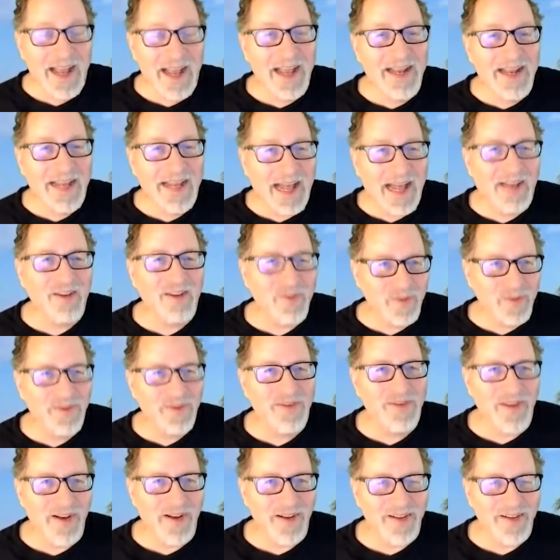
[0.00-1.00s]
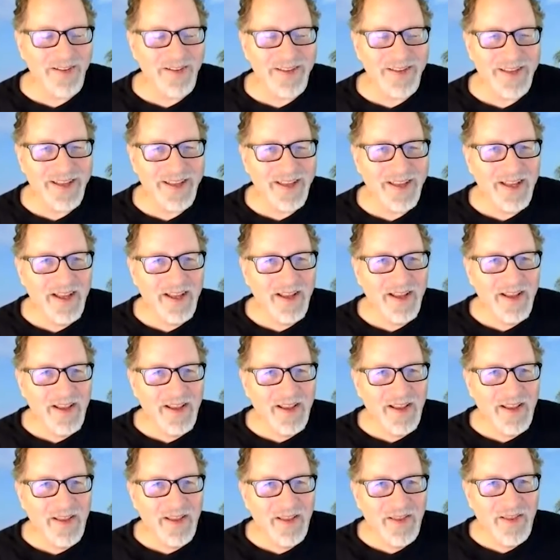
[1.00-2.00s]
And as a result,
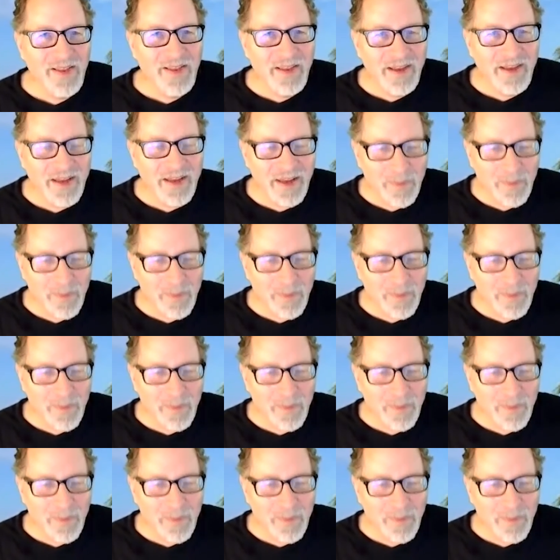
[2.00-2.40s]
the